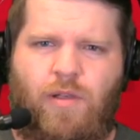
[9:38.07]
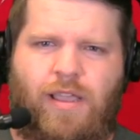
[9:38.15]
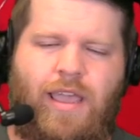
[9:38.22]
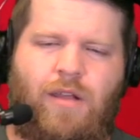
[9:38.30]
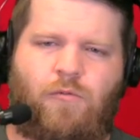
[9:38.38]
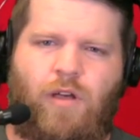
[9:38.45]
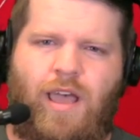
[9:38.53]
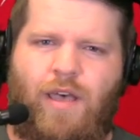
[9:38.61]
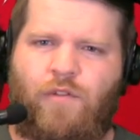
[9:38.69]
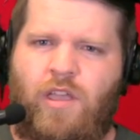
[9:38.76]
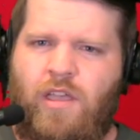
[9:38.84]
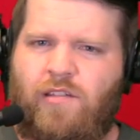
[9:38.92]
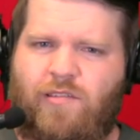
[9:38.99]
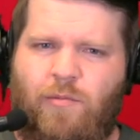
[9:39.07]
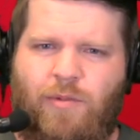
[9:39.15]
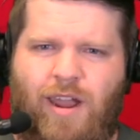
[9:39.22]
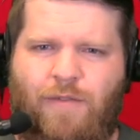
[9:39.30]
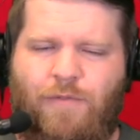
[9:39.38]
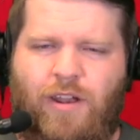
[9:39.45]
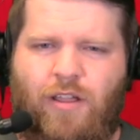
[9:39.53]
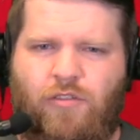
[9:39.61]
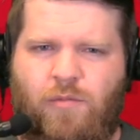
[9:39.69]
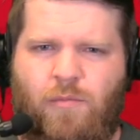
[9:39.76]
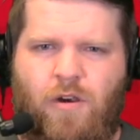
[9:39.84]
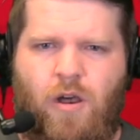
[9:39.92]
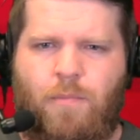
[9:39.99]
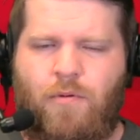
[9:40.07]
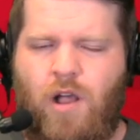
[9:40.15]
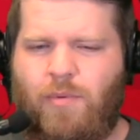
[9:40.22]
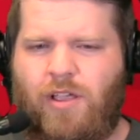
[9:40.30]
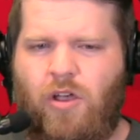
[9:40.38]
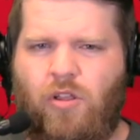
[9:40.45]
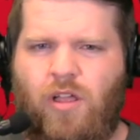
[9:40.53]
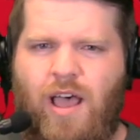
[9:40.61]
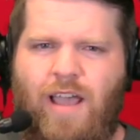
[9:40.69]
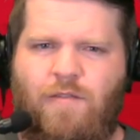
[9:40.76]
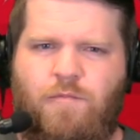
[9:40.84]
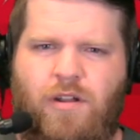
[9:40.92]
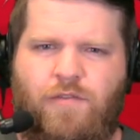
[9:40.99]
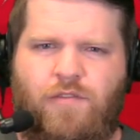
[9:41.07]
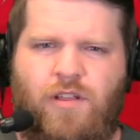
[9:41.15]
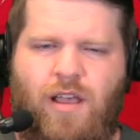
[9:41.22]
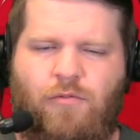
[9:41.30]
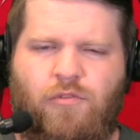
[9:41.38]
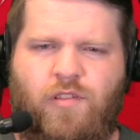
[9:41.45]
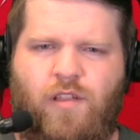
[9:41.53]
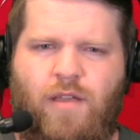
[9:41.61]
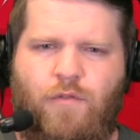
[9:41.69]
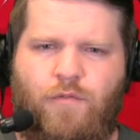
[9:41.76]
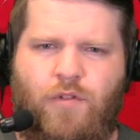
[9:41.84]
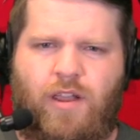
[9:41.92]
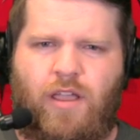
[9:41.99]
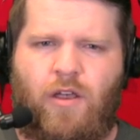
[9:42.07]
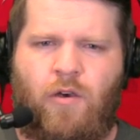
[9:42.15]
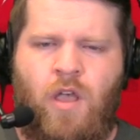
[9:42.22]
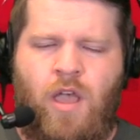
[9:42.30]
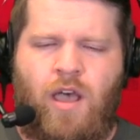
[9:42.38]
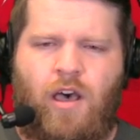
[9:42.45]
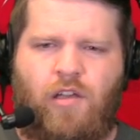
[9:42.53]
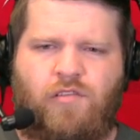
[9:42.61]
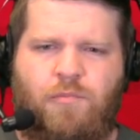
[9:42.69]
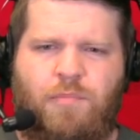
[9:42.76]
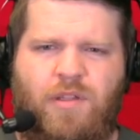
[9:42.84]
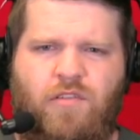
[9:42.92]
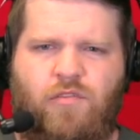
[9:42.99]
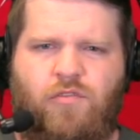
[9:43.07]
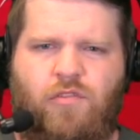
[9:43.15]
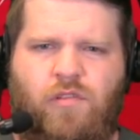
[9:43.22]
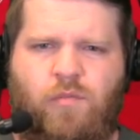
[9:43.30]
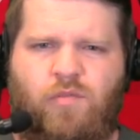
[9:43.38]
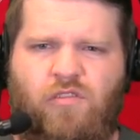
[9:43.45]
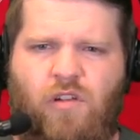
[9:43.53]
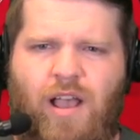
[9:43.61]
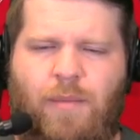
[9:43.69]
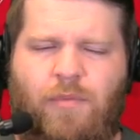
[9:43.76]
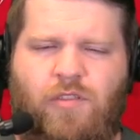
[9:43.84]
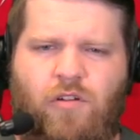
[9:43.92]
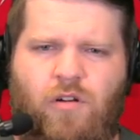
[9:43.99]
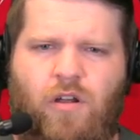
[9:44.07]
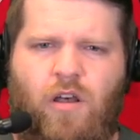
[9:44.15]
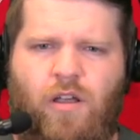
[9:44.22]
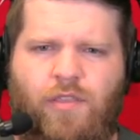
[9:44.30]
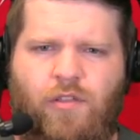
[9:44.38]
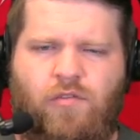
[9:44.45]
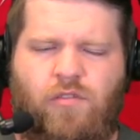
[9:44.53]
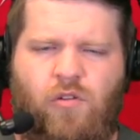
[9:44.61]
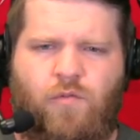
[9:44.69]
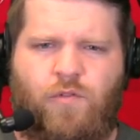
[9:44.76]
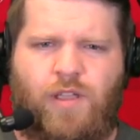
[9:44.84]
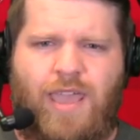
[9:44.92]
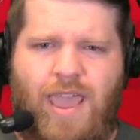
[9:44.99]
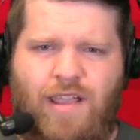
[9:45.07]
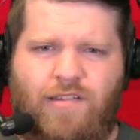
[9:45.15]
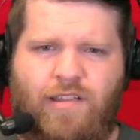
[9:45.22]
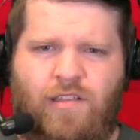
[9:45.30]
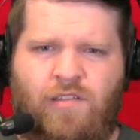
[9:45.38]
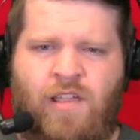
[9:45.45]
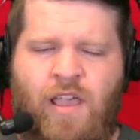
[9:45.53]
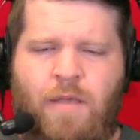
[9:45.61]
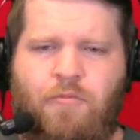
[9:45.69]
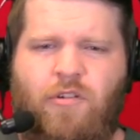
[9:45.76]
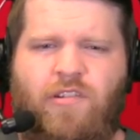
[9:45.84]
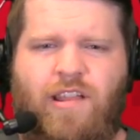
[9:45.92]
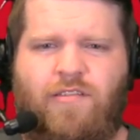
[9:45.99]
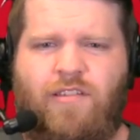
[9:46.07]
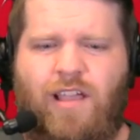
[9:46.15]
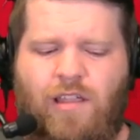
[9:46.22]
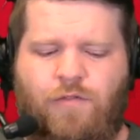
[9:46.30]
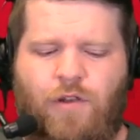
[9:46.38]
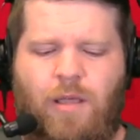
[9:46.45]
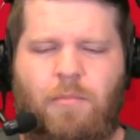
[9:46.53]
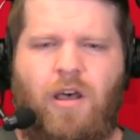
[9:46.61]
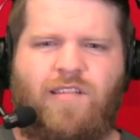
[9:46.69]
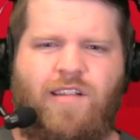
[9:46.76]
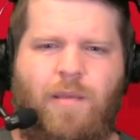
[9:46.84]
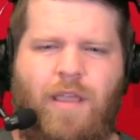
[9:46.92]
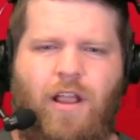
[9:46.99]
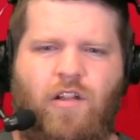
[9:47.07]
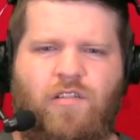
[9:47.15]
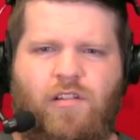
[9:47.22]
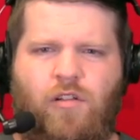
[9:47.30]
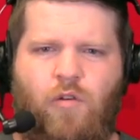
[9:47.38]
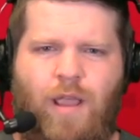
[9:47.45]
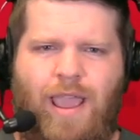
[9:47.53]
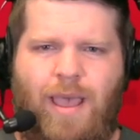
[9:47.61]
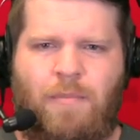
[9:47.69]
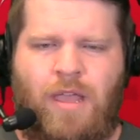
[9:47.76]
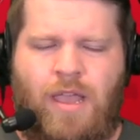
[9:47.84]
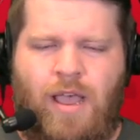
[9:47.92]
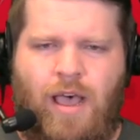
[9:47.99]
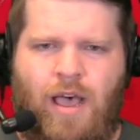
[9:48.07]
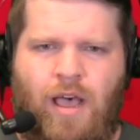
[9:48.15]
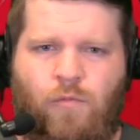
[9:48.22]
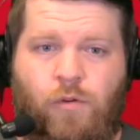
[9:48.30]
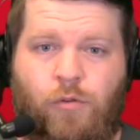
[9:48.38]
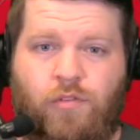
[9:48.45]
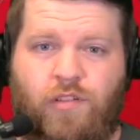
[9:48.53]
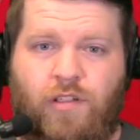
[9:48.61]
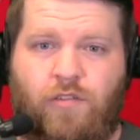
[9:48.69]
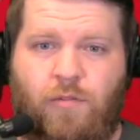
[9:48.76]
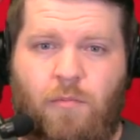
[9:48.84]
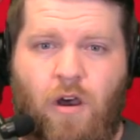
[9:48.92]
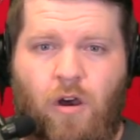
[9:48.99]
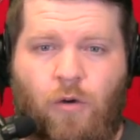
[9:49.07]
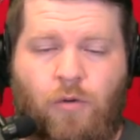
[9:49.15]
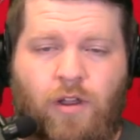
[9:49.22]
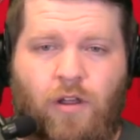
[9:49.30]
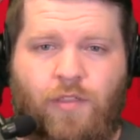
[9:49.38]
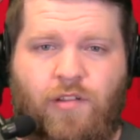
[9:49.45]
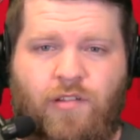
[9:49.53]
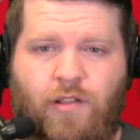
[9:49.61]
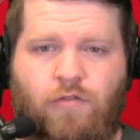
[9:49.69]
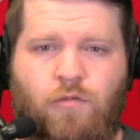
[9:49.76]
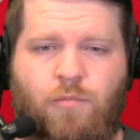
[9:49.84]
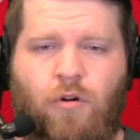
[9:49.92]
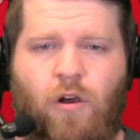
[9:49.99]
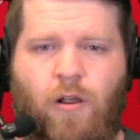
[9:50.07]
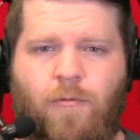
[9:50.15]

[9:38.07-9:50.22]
Again, we'll have some kind of video tomorrow. I'll probably go live, but if not, we'll still have a video. So be sure to subscribe and turn on those notifications. Appreciate you guys very much. I'm Harrison Graham. We will see you tomorrow here on the Chiefs Report.